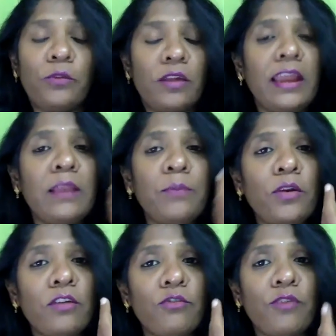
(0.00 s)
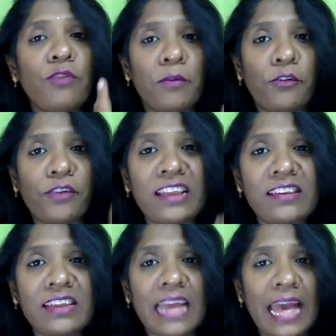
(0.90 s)
The input is from
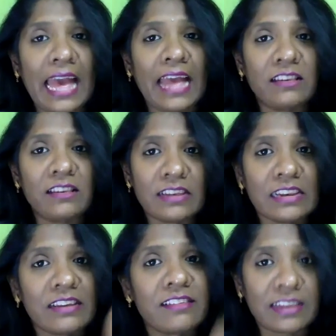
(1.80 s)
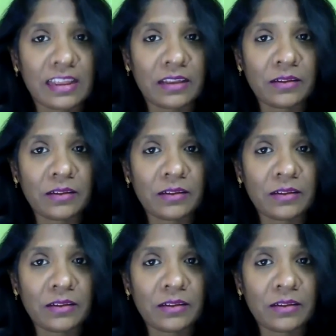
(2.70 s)
reading and listening.